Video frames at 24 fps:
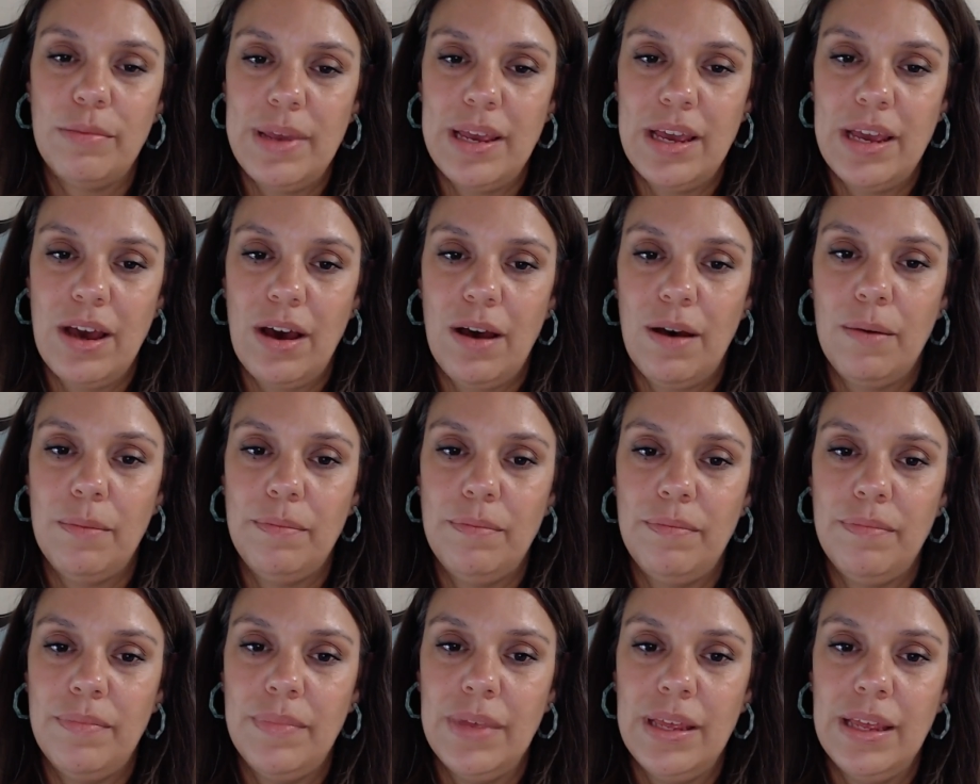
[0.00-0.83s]

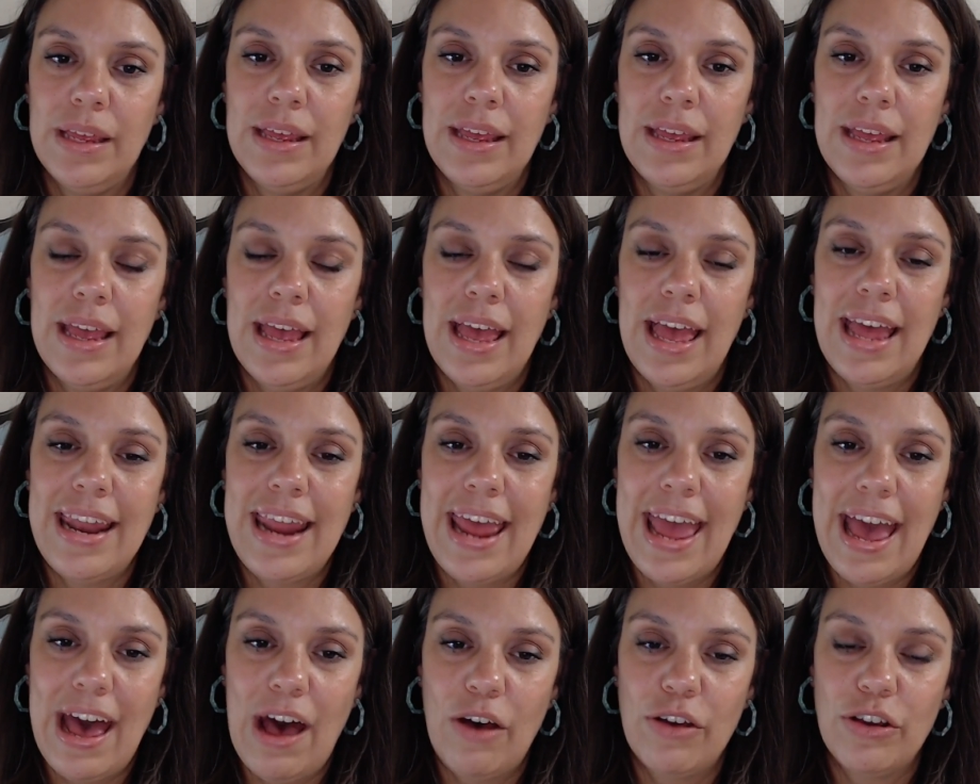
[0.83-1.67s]
become and
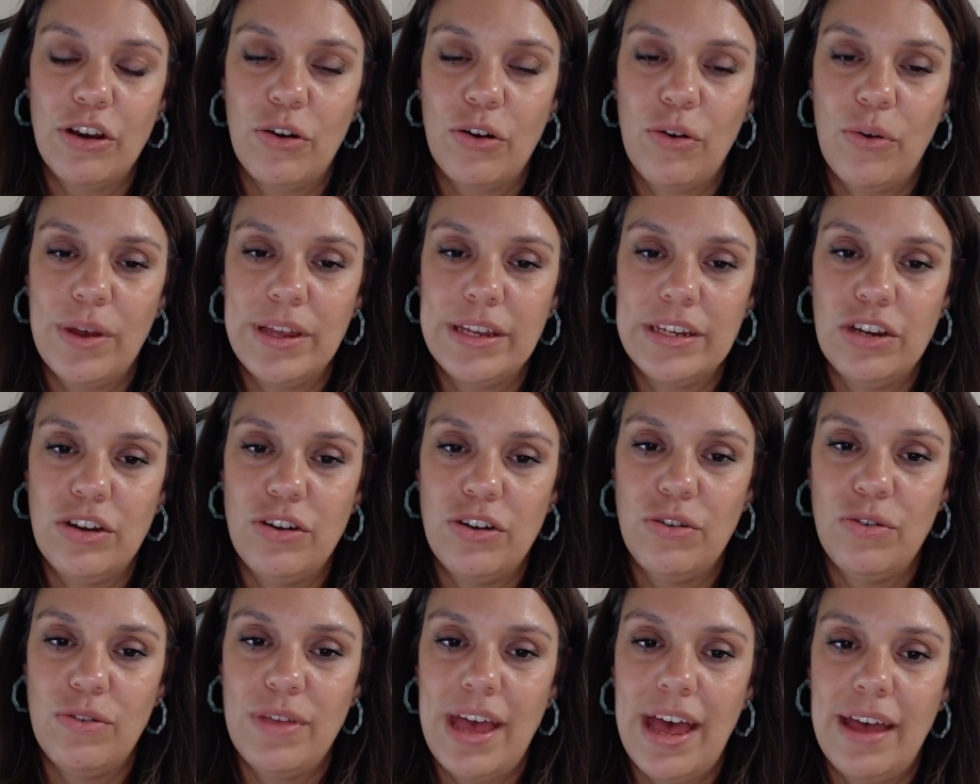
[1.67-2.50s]
how you're going to
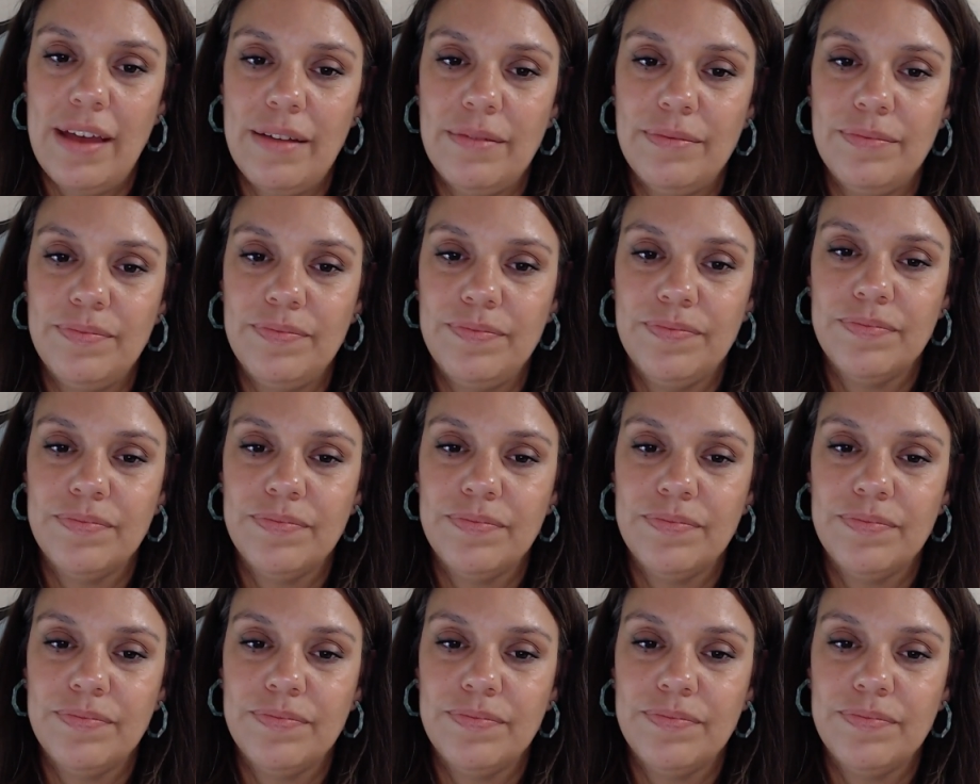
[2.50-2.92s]
do that?